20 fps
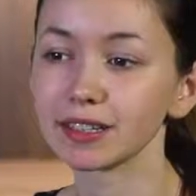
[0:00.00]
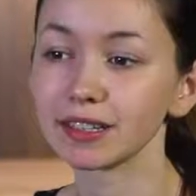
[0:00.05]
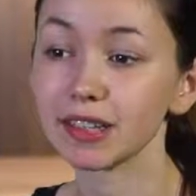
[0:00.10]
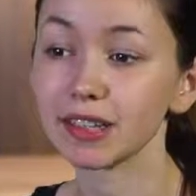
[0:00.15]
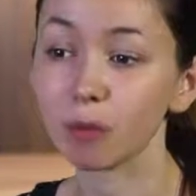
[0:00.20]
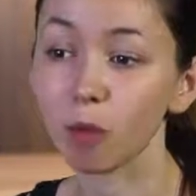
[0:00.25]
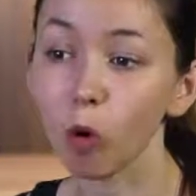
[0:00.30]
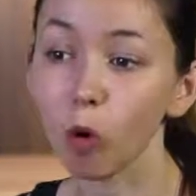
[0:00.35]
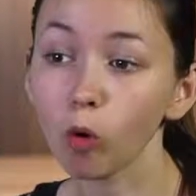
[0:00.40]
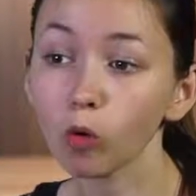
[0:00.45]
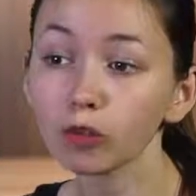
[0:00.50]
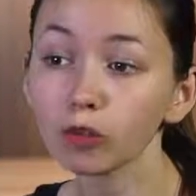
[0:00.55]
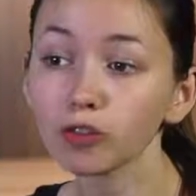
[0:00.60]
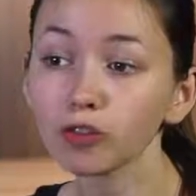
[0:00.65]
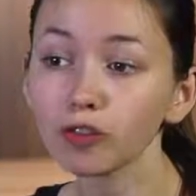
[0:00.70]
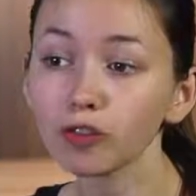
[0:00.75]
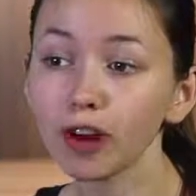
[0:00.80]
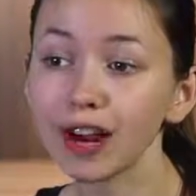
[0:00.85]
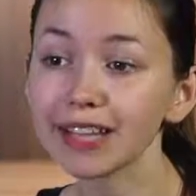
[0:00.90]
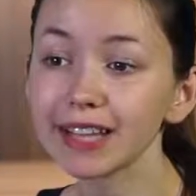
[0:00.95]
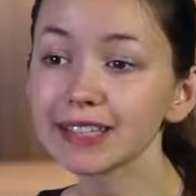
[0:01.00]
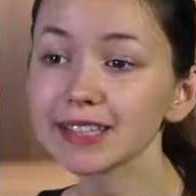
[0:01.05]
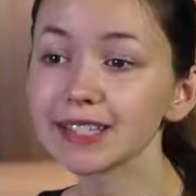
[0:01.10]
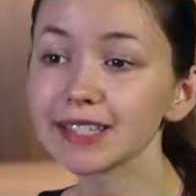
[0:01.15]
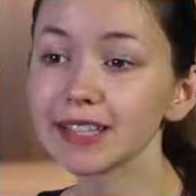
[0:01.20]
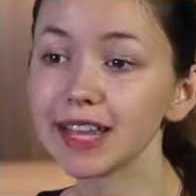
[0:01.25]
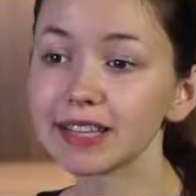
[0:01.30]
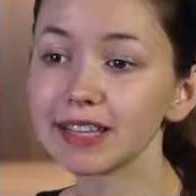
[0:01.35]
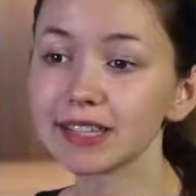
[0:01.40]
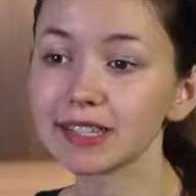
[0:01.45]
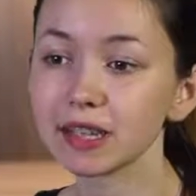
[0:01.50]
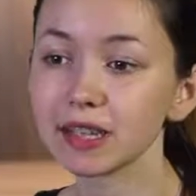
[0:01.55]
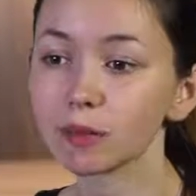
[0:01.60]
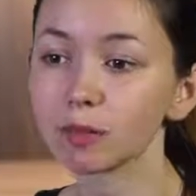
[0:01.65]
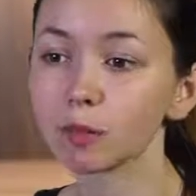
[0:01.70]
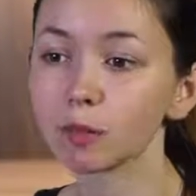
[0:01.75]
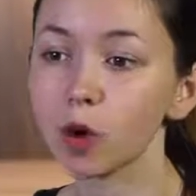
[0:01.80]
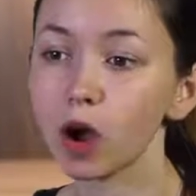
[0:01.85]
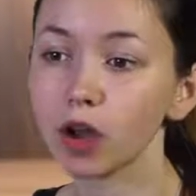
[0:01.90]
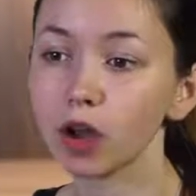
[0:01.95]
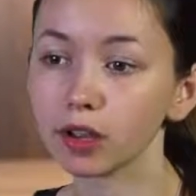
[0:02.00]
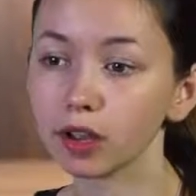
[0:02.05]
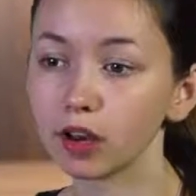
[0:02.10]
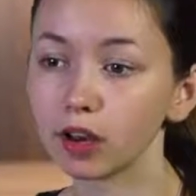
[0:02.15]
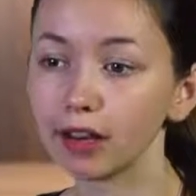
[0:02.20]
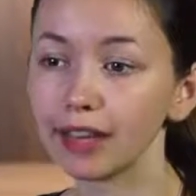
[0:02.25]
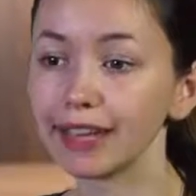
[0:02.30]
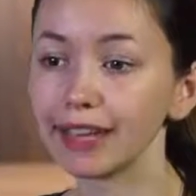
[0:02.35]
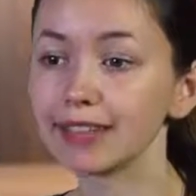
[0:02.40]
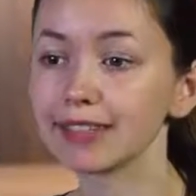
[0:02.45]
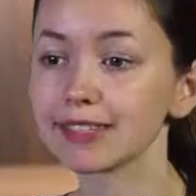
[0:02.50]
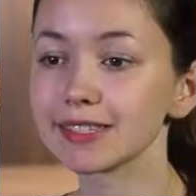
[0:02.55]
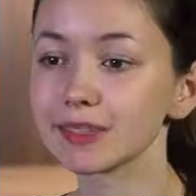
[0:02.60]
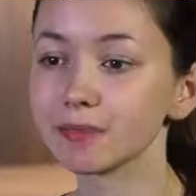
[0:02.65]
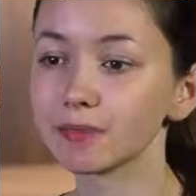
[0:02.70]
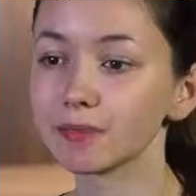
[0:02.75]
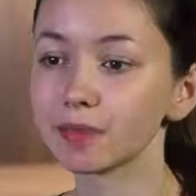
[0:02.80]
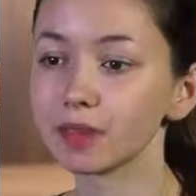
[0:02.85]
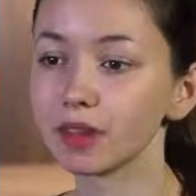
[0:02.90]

some old friends, and some work colleagues.